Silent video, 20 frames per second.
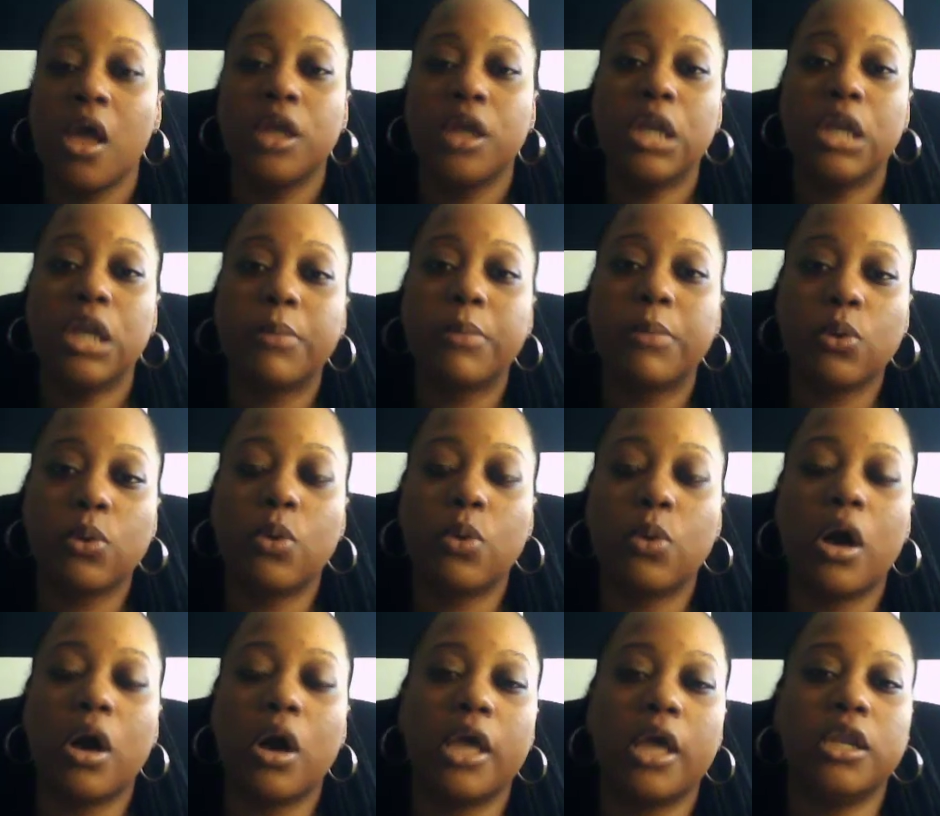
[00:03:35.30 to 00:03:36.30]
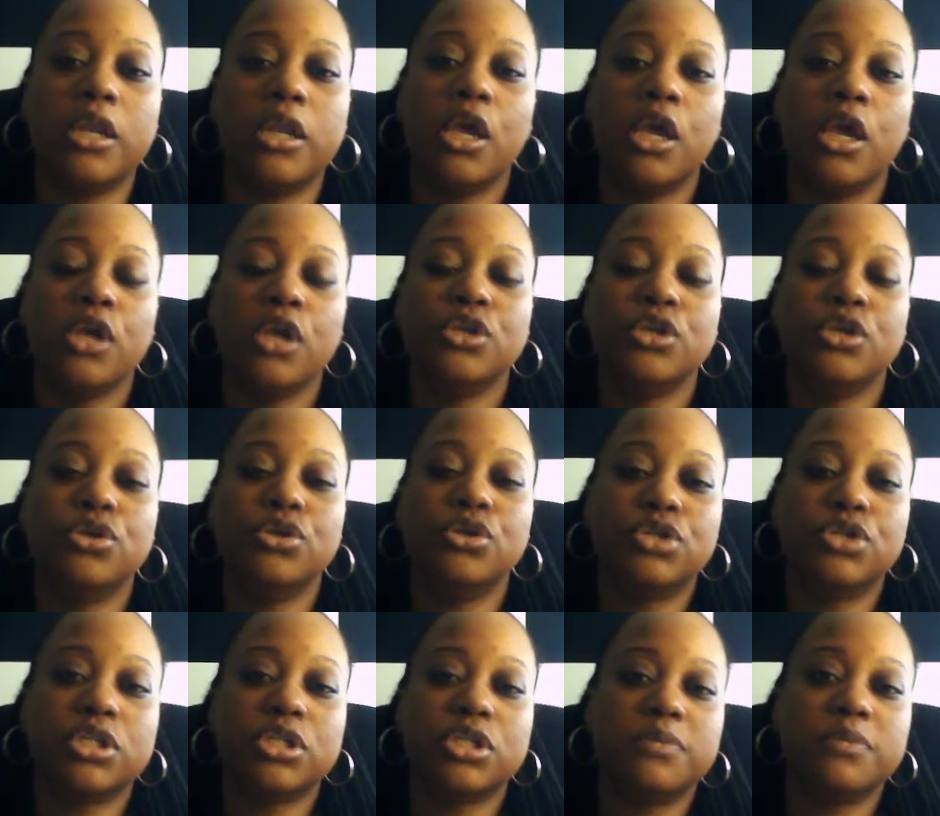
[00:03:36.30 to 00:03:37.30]
Number one, you
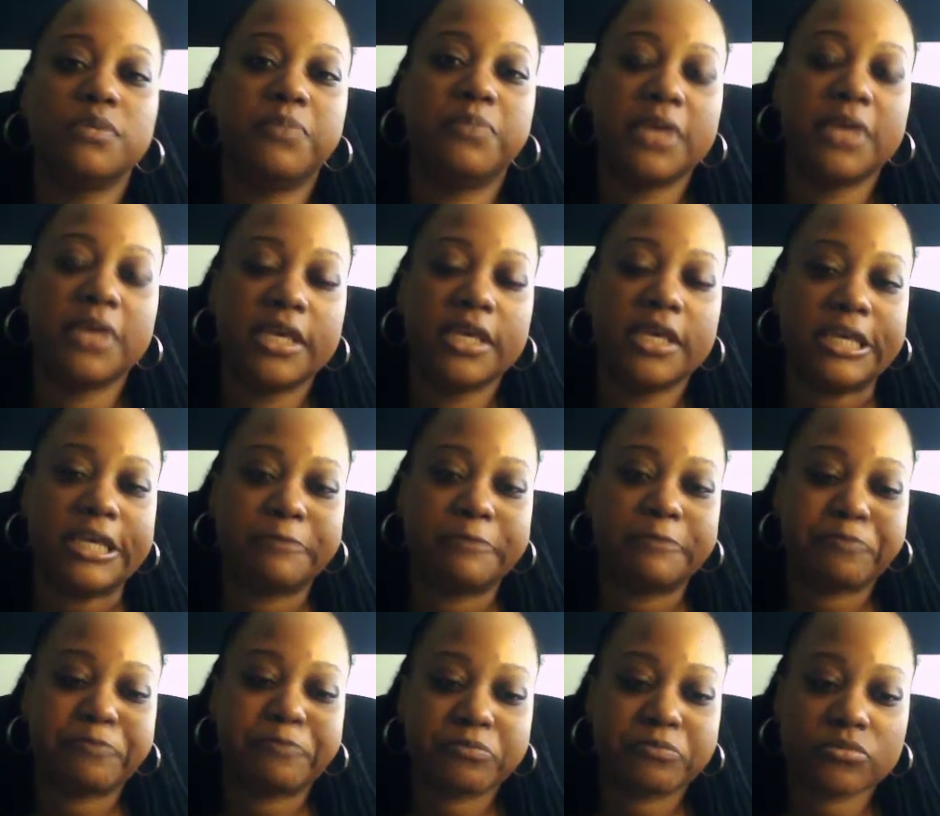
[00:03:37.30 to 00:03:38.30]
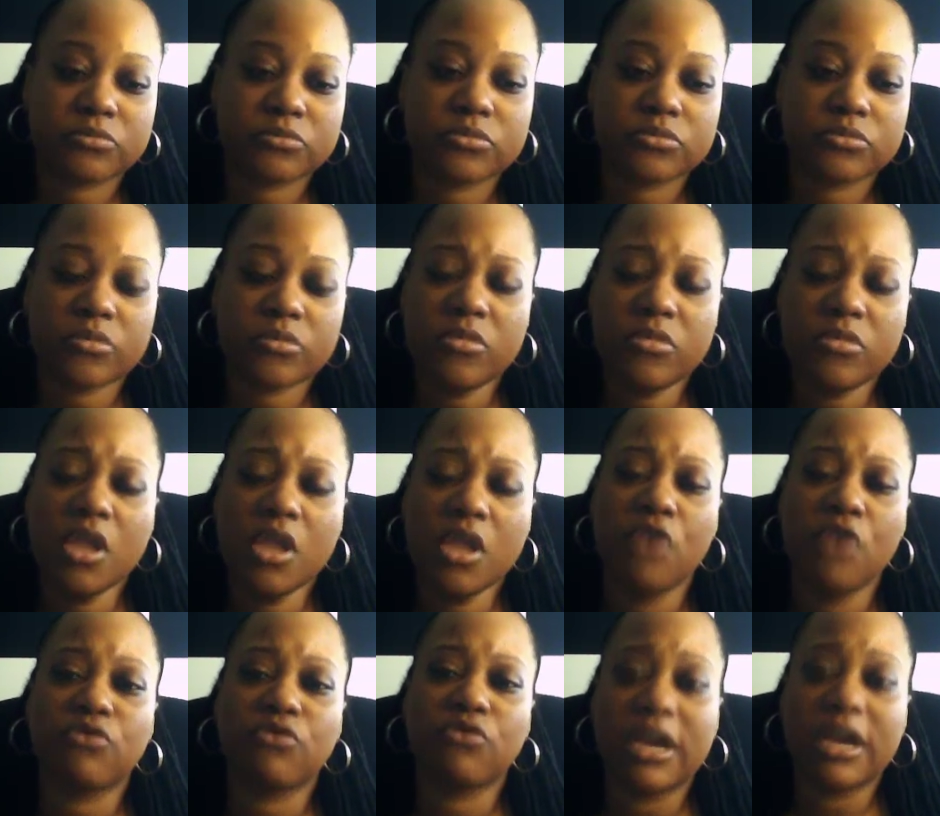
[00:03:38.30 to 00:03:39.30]
should be
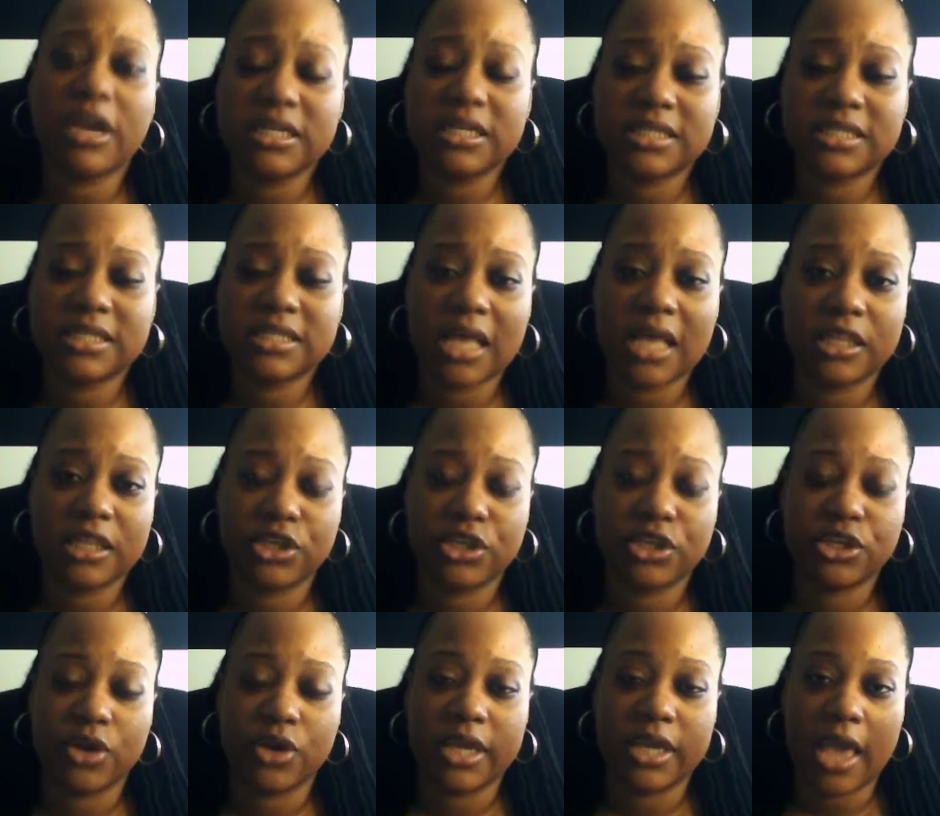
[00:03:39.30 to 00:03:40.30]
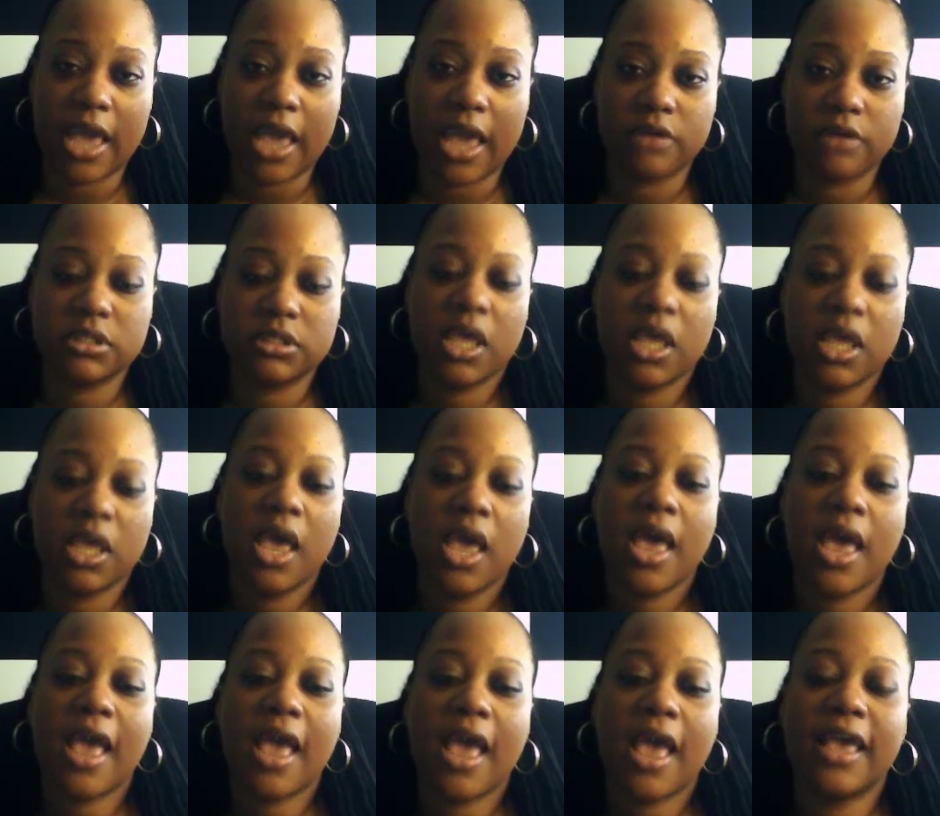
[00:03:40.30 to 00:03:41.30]
reconciling your accounts.
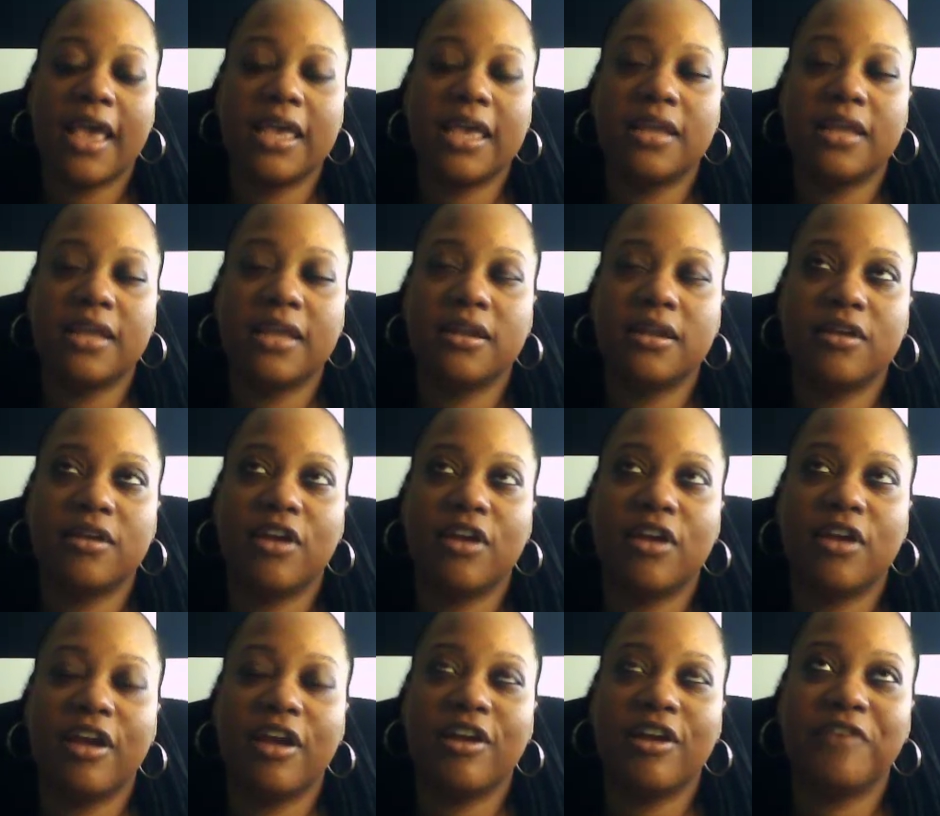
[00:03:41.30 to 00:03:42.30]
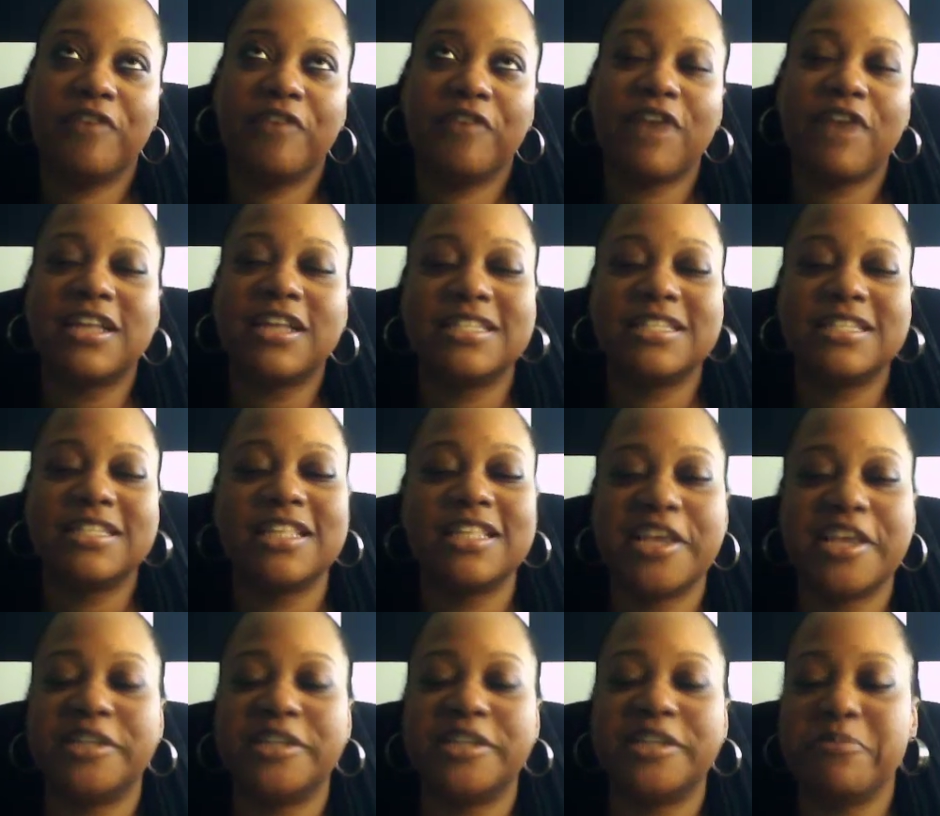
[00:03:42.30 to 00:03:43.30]
And
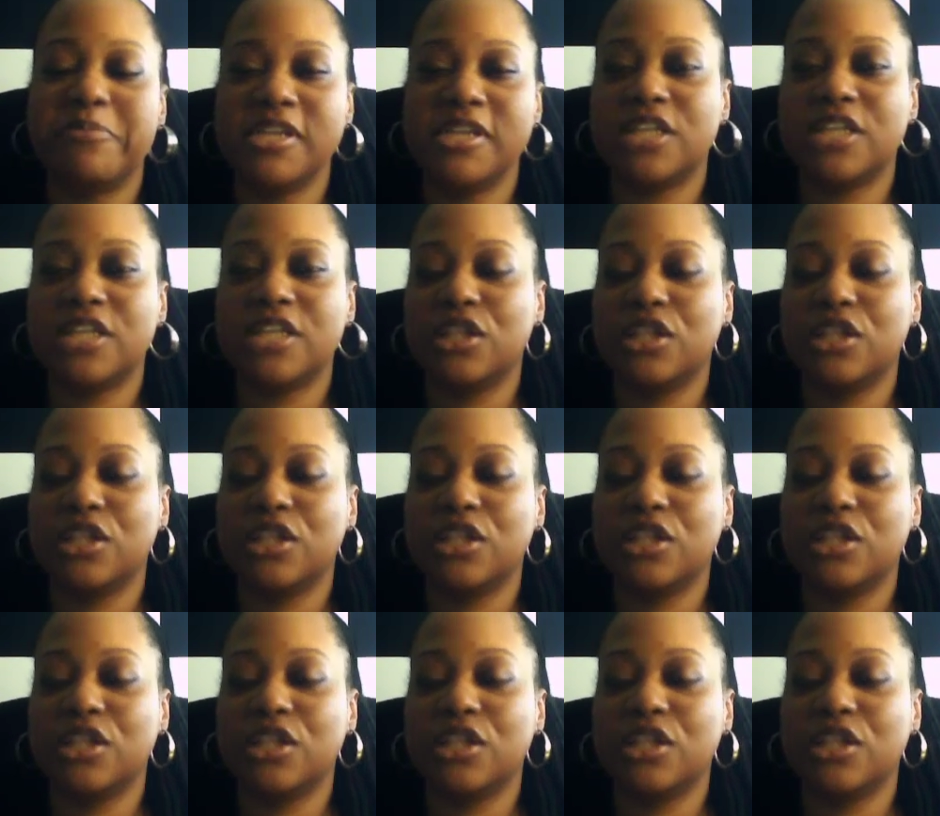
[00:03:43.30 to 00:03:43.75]
reconciliation means